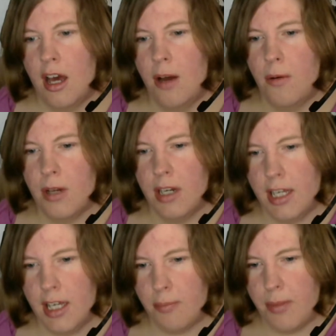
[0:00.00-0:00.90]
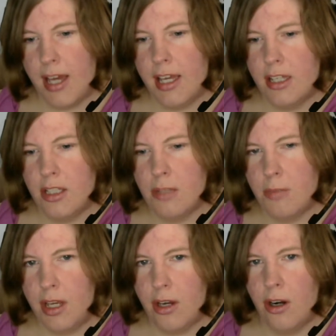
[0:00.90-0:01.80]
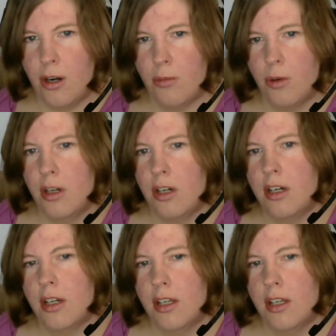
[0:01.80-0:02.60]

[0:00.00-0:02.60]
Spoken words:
I want to get back into my artwork.